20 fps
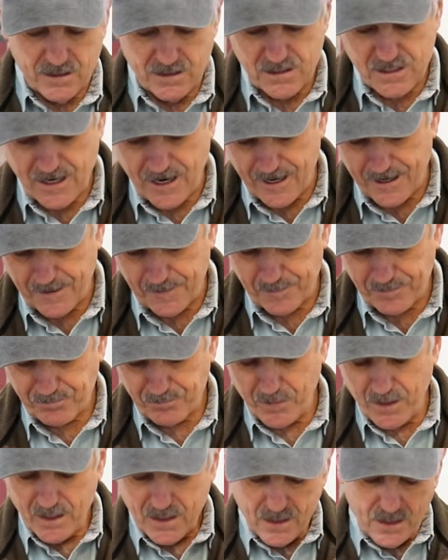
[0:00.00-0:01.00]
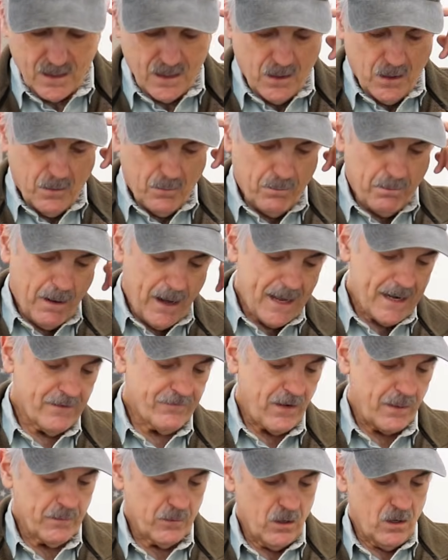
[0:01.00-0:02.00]
intake, but
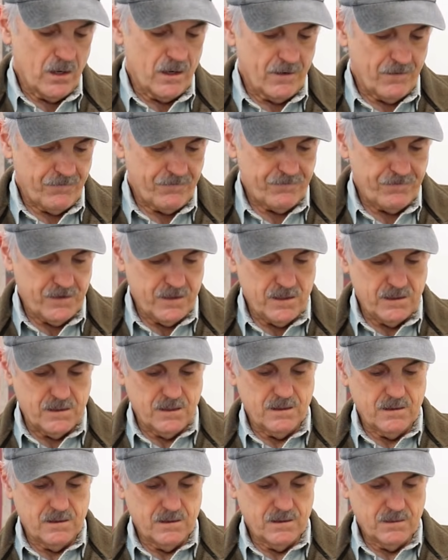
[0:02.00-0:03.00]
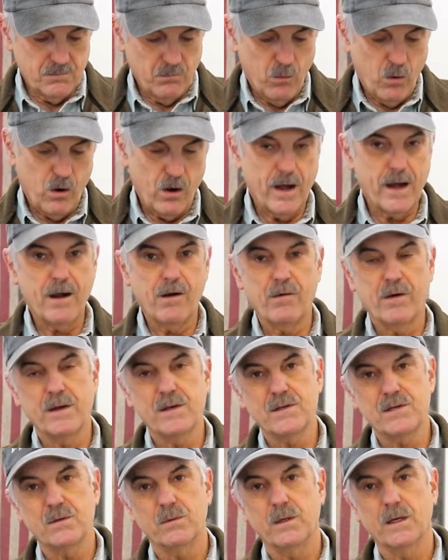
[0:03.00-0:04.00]
if I'm going to feed more air
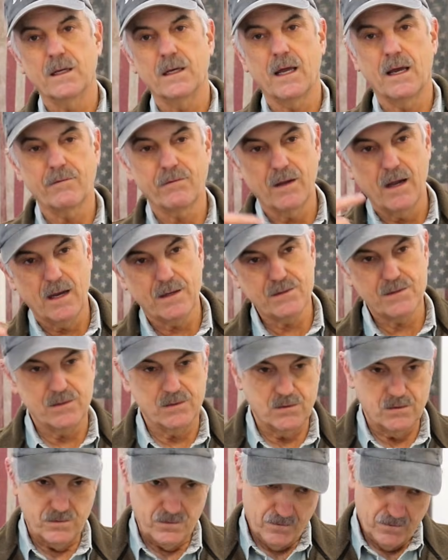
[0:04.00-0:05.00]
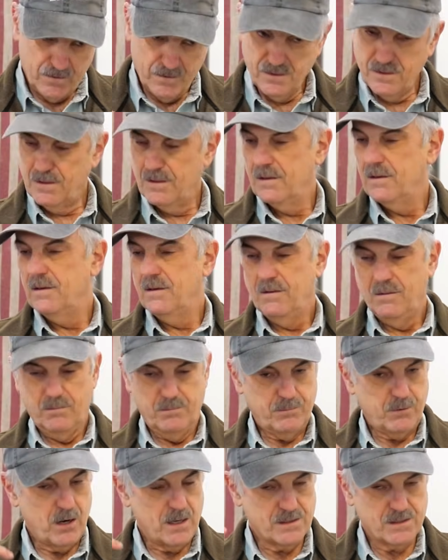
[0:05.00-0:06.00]
into it, I've got to
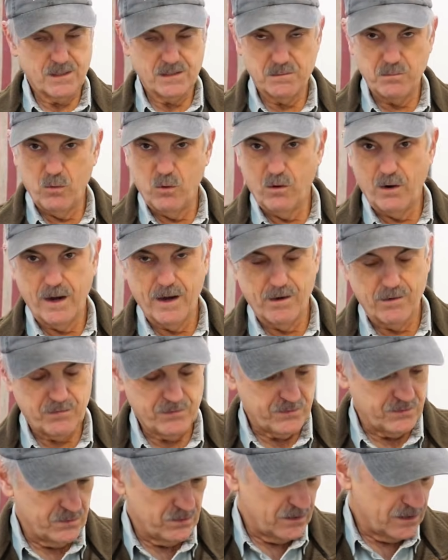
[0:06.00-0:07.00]
process more air through